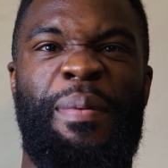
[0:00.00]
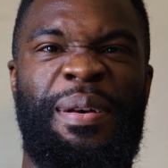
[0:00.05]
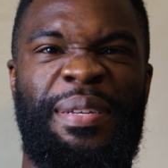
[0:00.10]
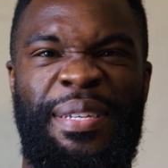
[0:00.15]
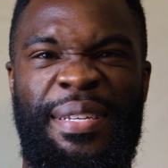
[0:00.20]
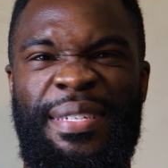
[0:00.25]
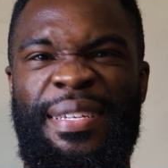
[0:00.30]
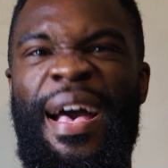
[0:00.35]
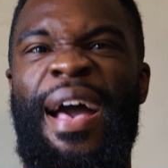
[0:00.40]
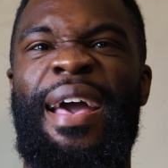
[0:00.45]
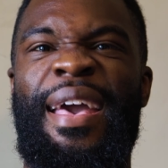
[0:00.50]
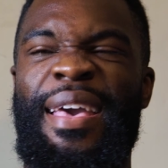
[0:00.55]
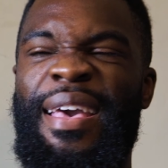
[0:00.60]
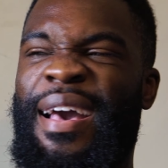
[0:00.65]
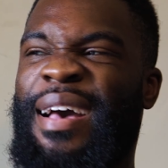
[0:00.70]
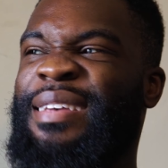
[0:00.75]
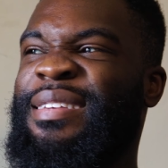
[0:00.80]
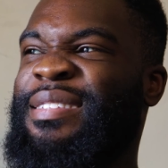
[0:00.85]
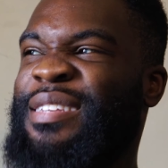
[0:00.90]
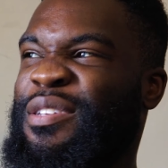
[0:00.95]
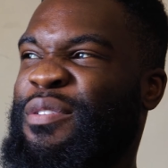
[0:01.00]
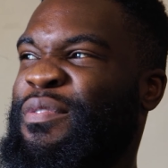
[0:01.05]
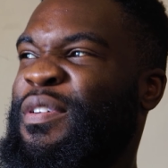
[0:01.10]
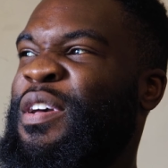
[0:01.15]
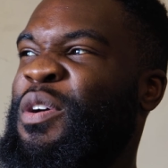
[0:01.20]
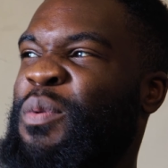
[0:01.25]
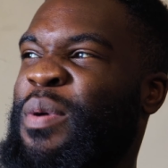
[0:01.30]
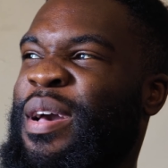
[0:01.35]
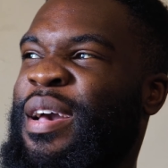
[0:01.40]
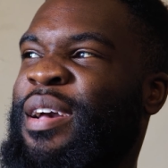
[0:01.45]
But society has this
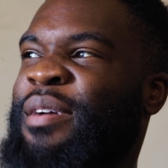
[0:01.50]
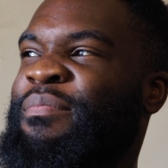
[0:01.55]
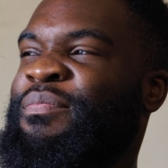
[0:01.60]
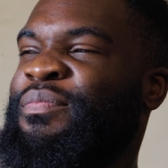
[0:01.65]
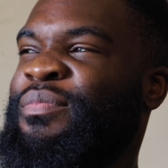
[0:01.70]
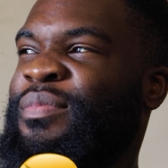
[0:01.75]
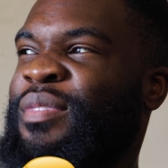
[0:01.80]
thing where,